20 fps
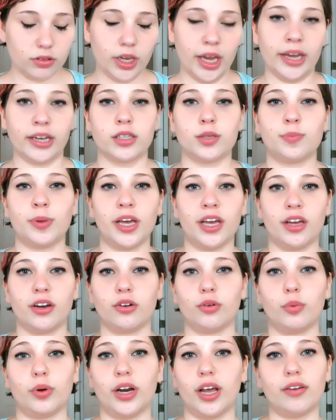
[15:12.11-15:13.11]
X
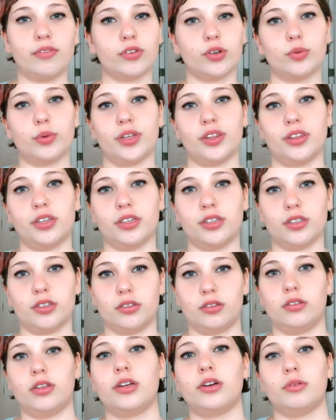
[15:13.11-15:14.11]
pen or whatever with
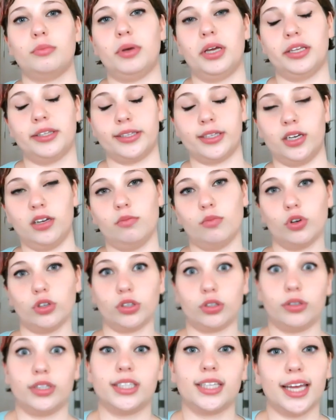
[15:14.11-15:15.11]
his litter mates anymore.
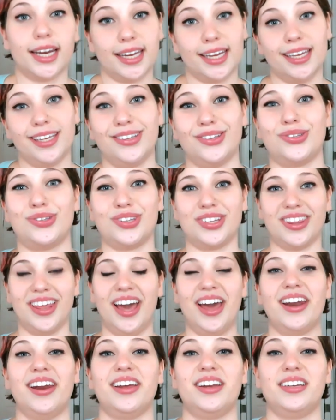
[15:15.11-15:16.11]
So he's got to get used to
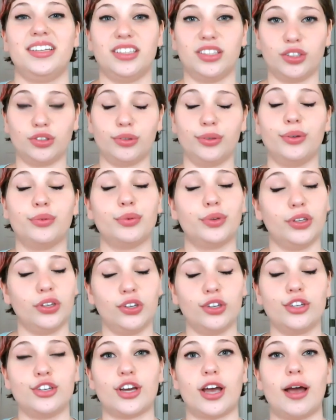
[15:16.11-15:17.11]
that, and he's doing a really
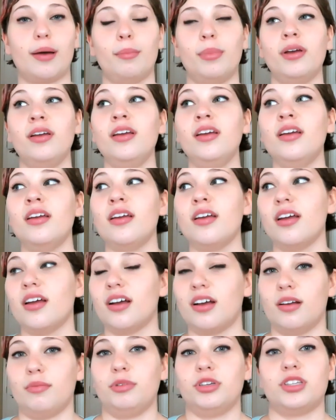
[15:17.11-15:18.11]
good job.
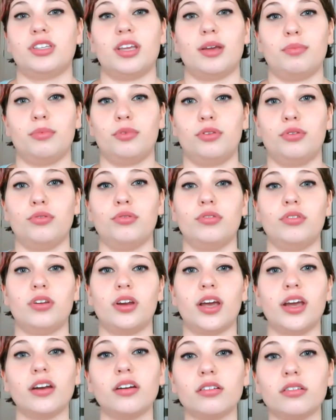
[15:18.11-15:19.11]
Um, he slept through the
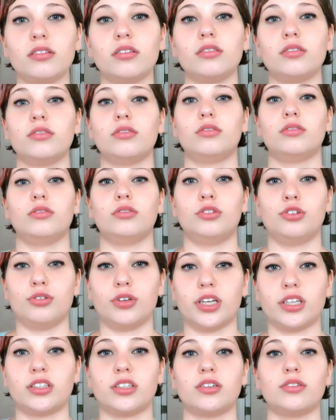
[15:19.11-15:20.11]
night, two
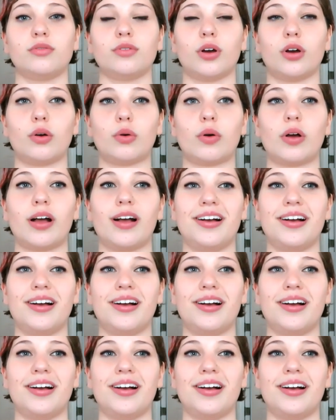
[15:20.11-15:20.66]
nights in a row.